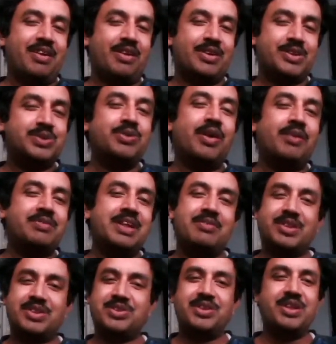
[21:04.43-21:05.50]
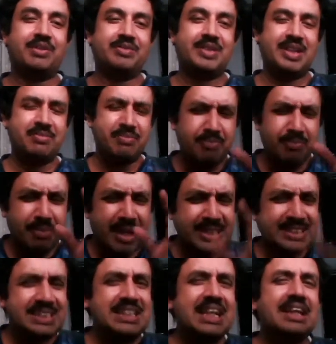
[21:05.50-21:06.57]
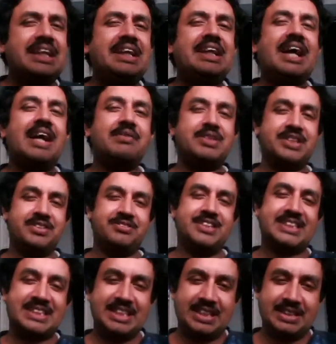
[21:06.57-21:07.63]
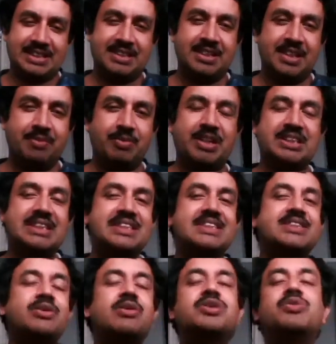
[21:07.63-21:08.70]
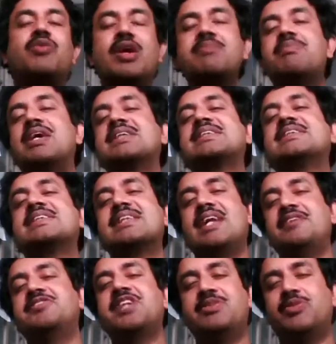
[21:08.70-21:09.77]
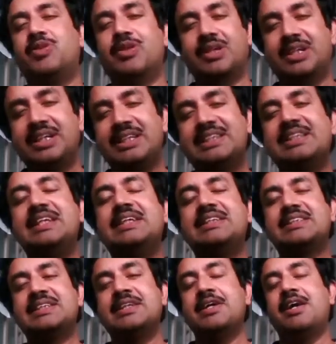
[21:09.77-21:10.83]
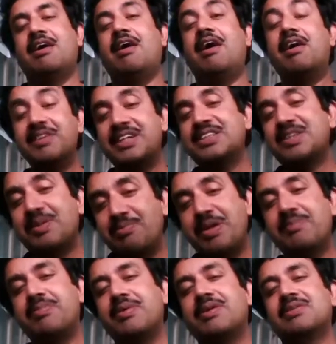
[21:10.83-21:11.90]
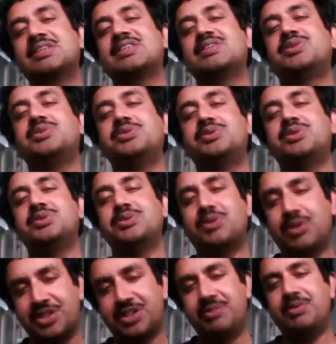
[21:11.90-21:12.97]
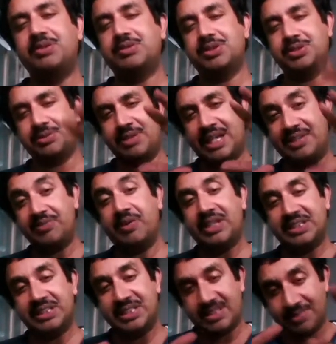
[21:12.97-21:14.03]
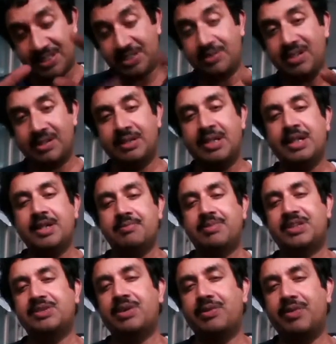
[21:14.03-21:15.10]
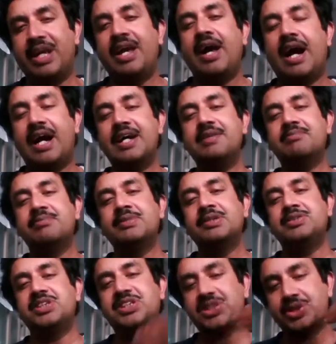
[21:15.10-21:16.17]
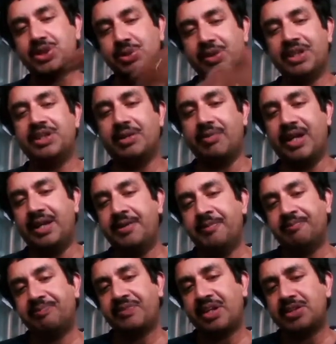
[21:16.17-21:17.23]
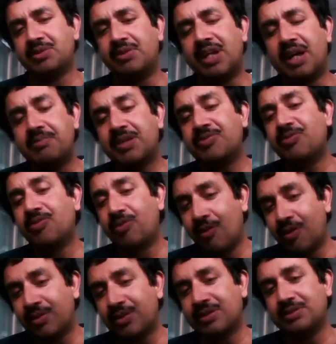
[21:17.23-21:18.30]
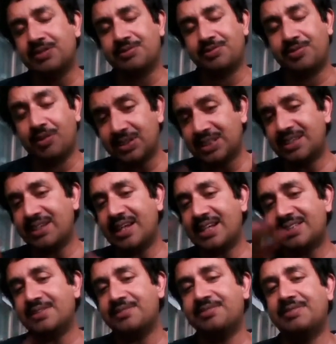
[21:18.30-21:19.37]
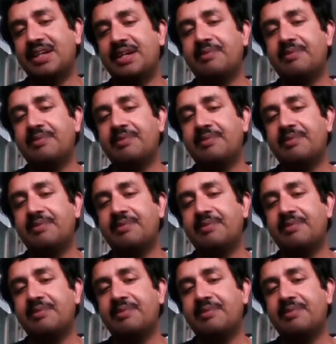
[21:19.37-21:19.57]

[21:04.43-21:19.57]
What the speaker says: or two of them, or three of them, partially I would investigate, because it's not one person's lifetime work. It needs hundreds of people to contribute to enrich this particular way. I am just showing the way. So number fourth class of